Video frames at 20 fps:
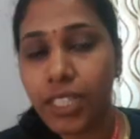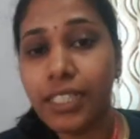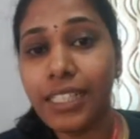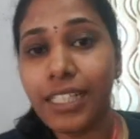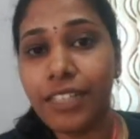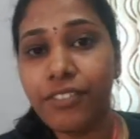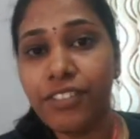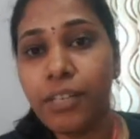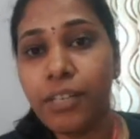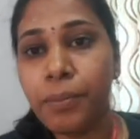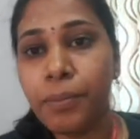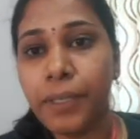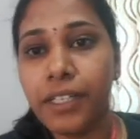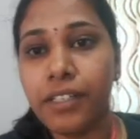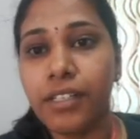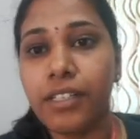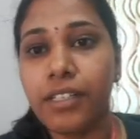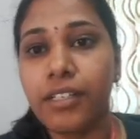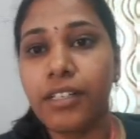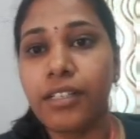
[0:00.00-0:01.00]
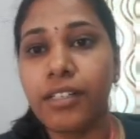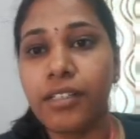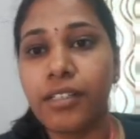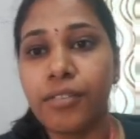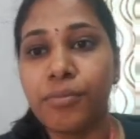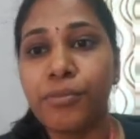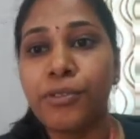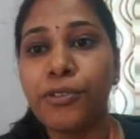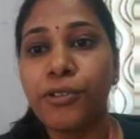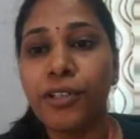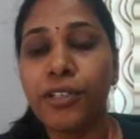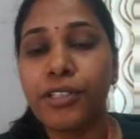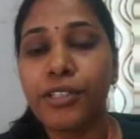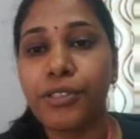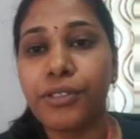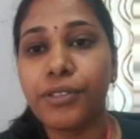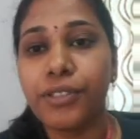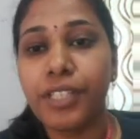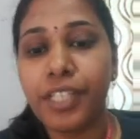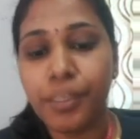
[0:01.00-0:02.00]
develop and move on
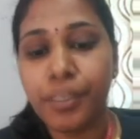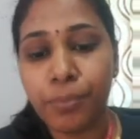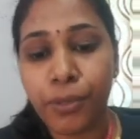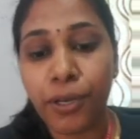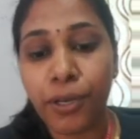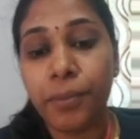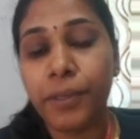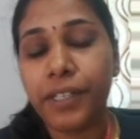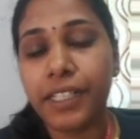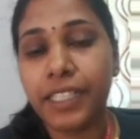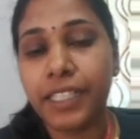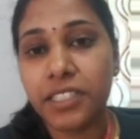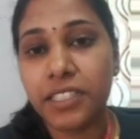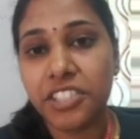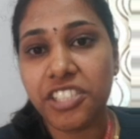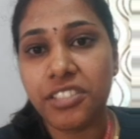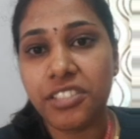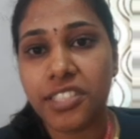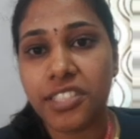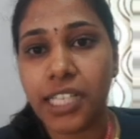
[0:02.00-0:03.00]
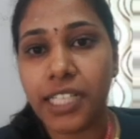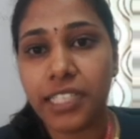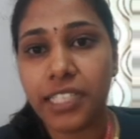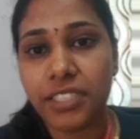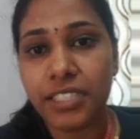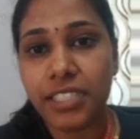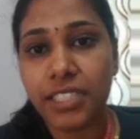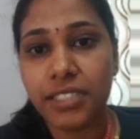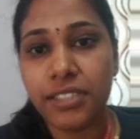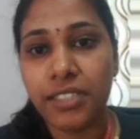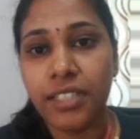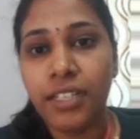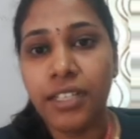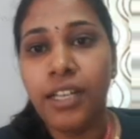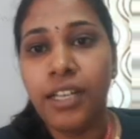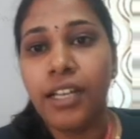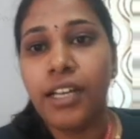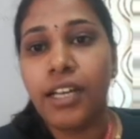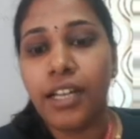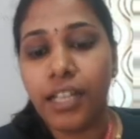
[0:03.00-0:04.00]
to the proper retention strategies
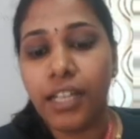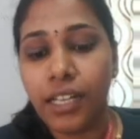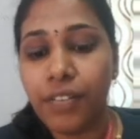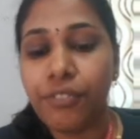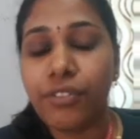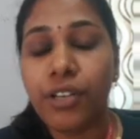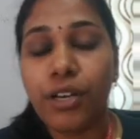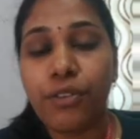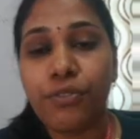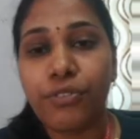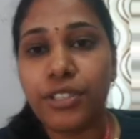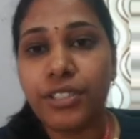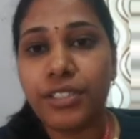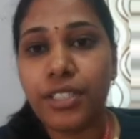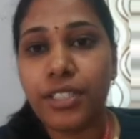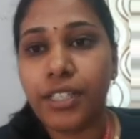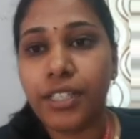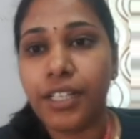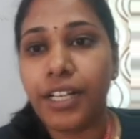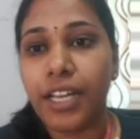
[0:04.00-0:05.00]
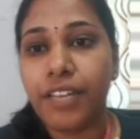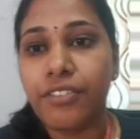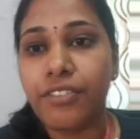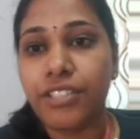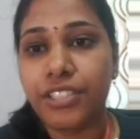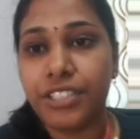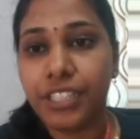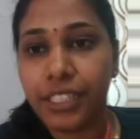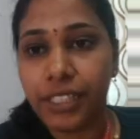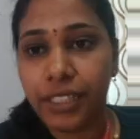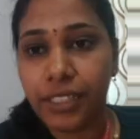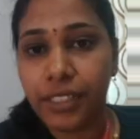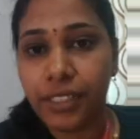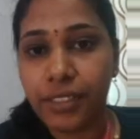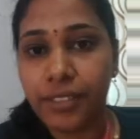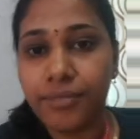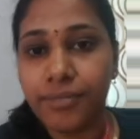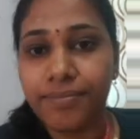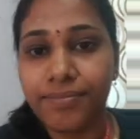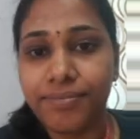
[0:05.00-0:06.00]
and workforce diversity.
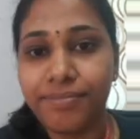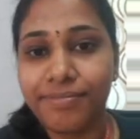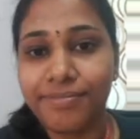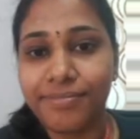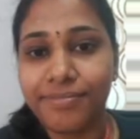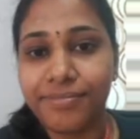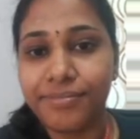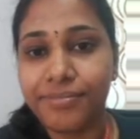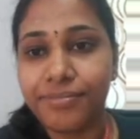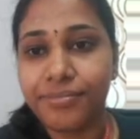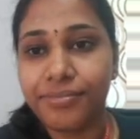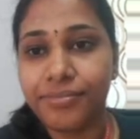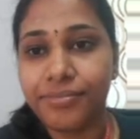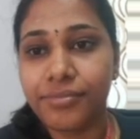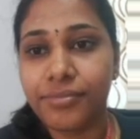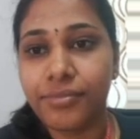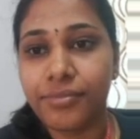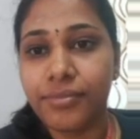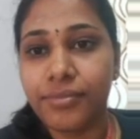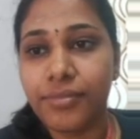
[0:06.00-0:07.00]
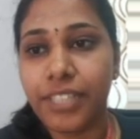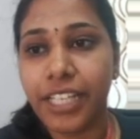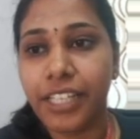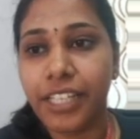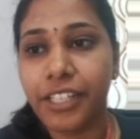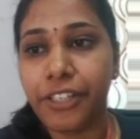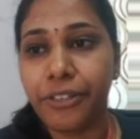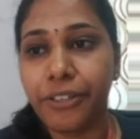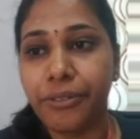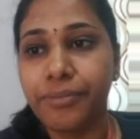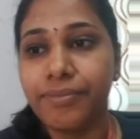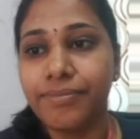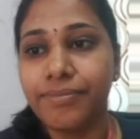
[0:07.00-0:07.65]
Thank you.